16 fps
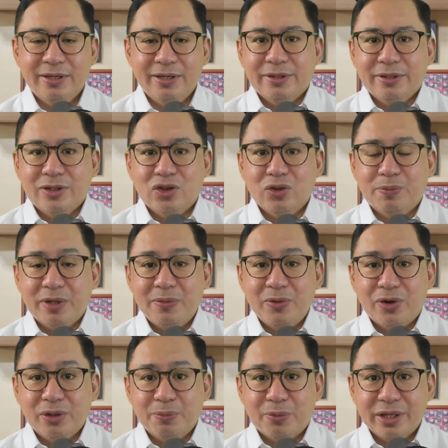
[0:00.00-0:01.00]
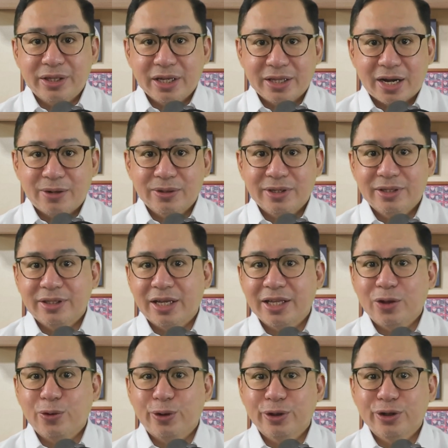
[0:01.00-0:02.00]
The Supreme Court pointed out
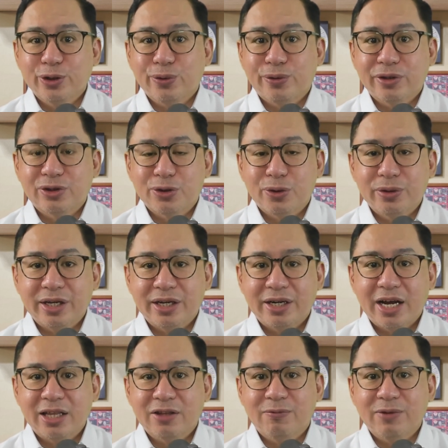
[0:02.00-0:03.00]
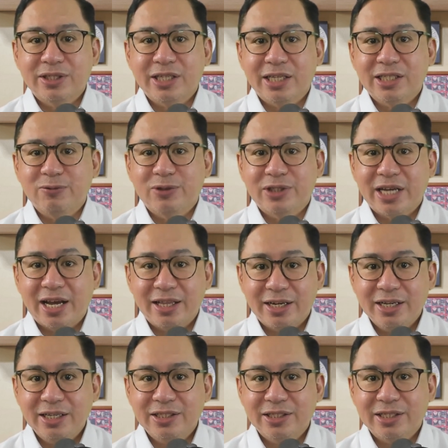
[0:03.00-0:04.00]
that in order to control the grant of excessive
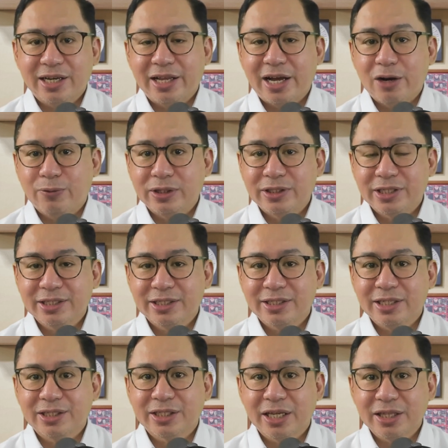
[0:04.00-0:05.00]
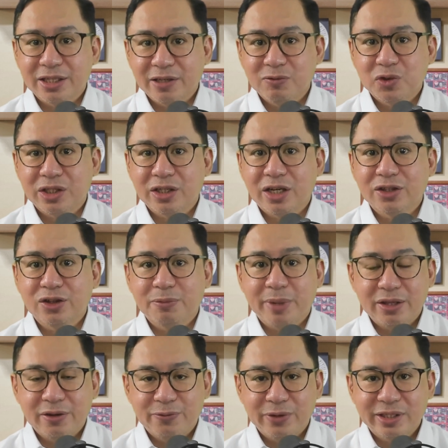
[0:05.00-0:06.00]
salaries, allowances, incentives, and other
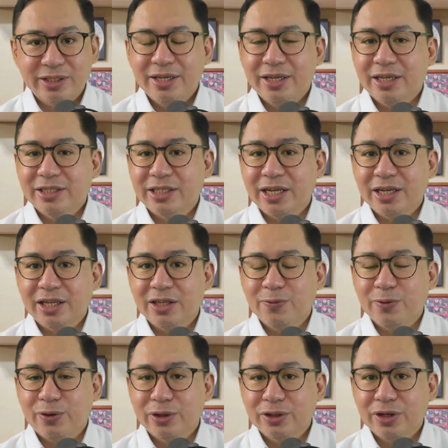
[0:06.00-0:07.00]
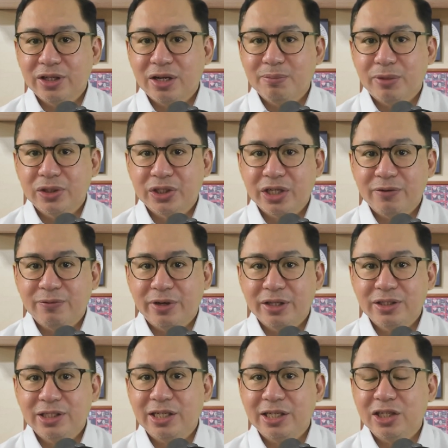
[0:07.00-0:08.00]
benefits, Executive Order No.
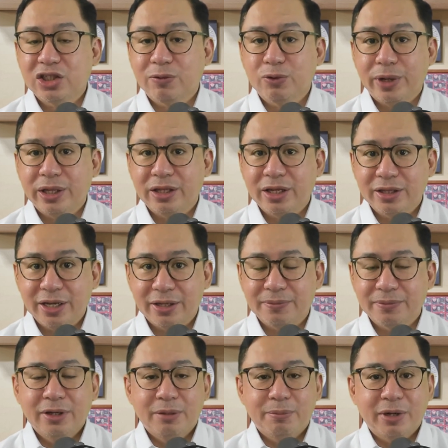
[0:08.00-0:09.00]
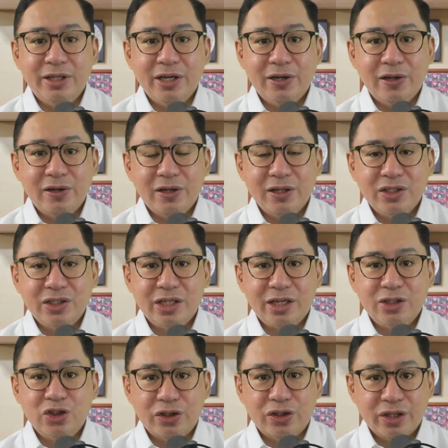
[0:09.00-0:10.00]
7, Series of 2010, particularly
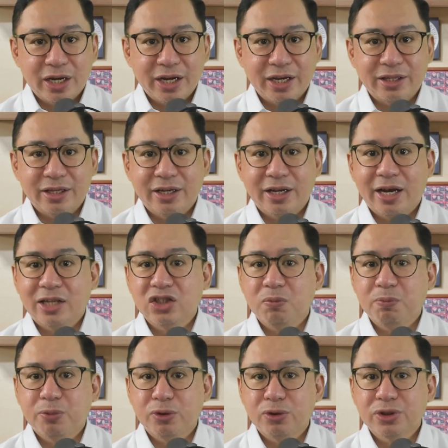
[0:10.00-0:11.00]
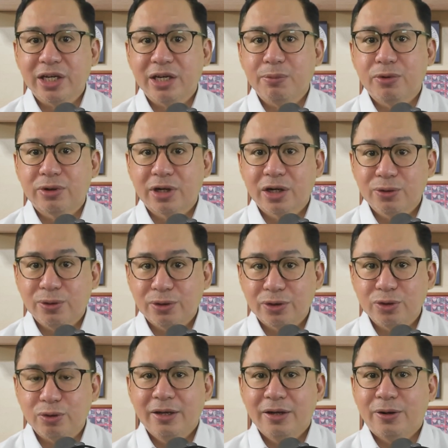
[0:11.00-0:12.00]
Section 9, has imposed a
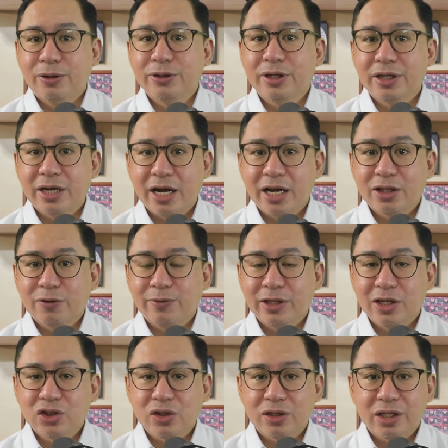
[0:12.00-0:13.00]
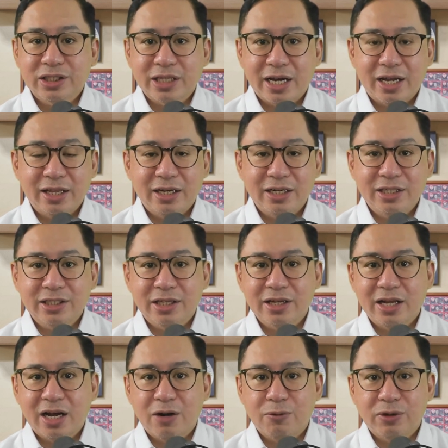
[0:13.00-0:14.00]
moratorium on the grant of additional salaries and
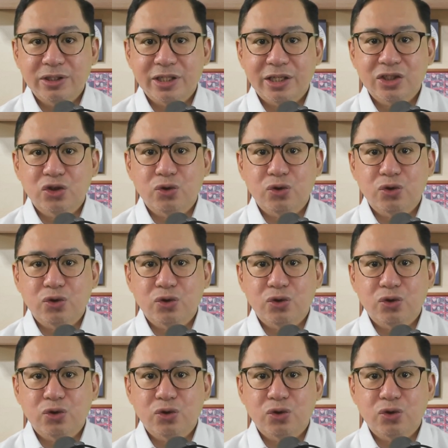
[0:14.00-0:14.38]
allowances to